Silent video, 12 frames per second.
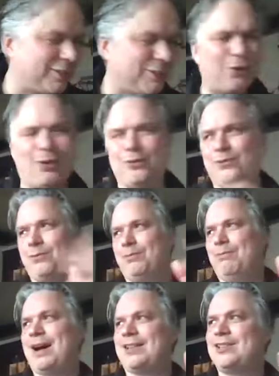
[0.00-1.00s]
sort of
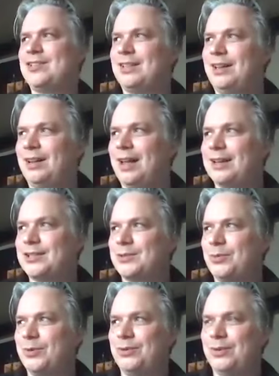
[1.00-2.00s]
masterclass
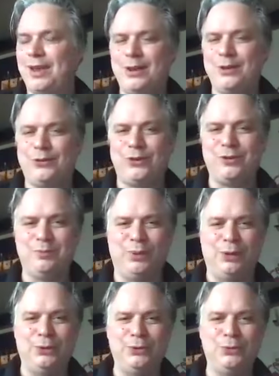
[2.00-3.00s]
with Adrian
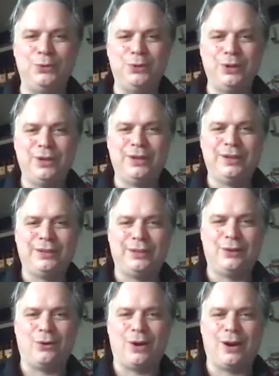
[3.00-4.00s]
Belew, you
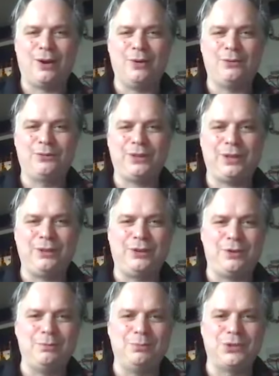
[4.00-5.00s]
know, out of King
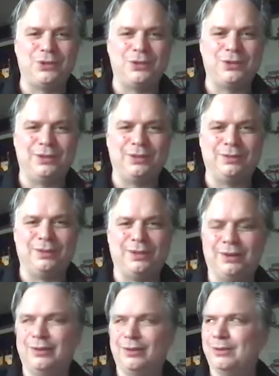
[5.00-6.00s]
Crimson
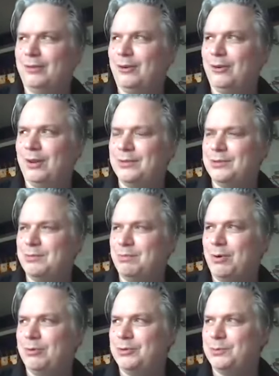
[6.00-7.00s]
and all that, was in
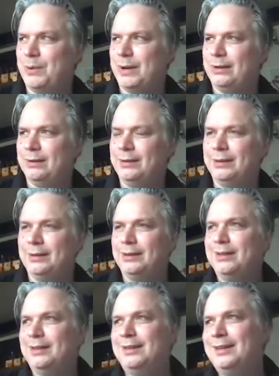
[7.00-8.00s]
Bowie's band,
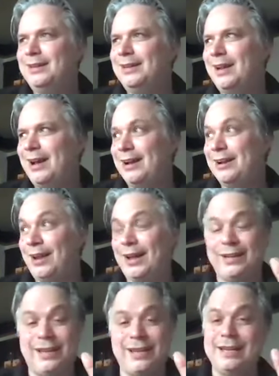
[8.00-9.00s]
and
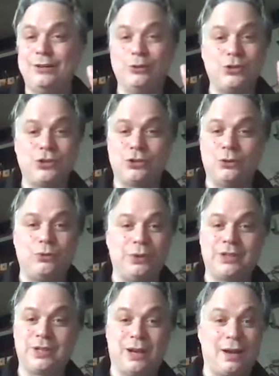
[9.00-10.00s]
like he does stuff with
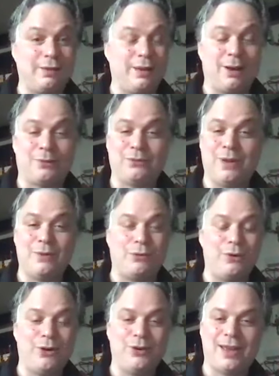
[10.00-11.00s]
guitar that I've never
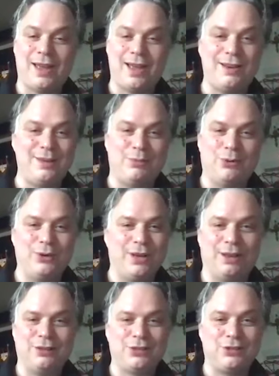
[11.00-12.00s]
heard anybody
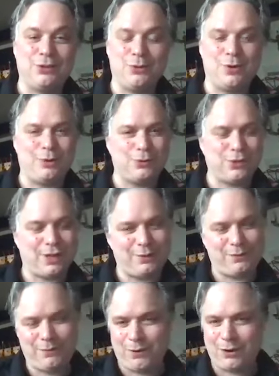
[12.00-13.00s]
else do. I was like,
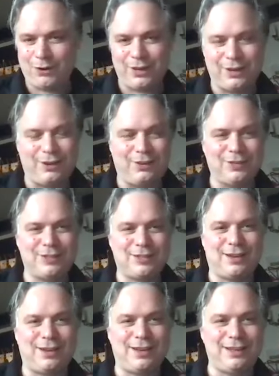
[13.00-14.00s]
fucking hell, this
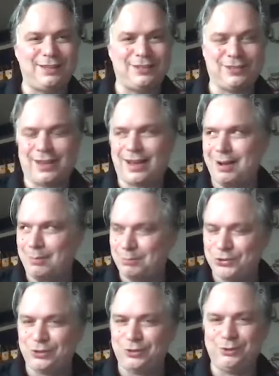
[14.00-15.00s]
guy is an
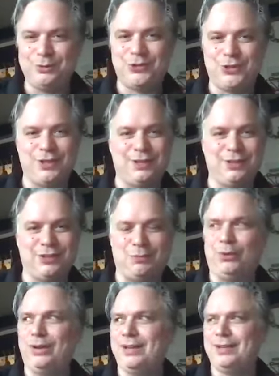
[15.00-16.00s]
absolute genius. He
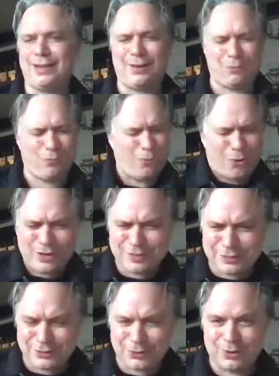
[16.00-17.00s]
played, what is
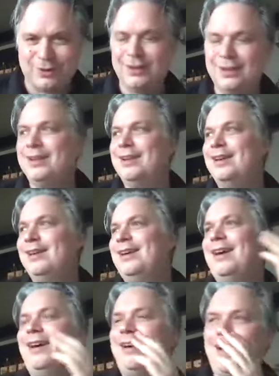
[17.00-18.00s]
he doing?
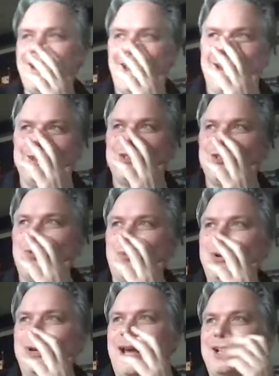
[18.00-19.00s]
And then
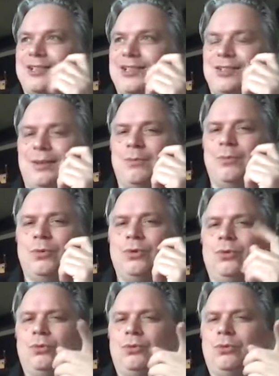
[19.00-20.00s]
somebody asked him,
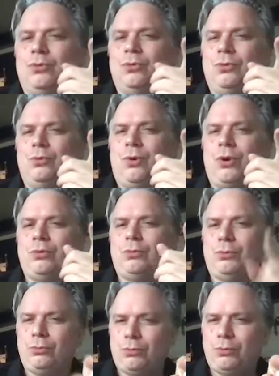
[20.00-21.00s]

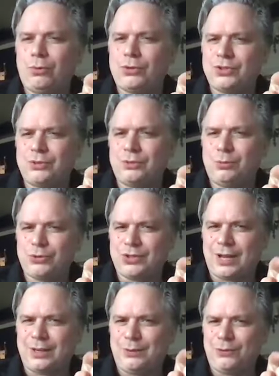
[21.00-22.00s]
what's
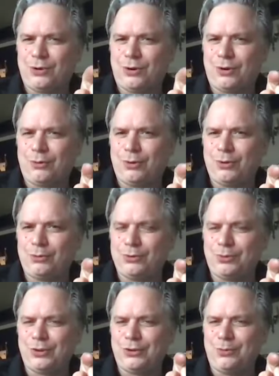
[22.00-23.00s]
that you've got, what
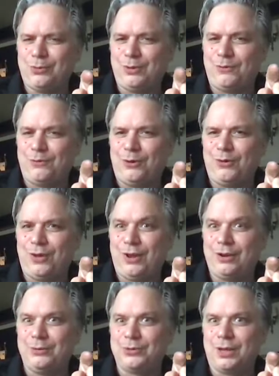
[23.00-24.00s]
are you doing with your foot there?
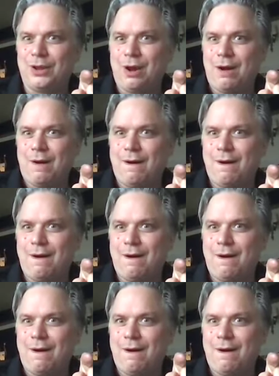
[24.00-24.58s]
And he was like, oh.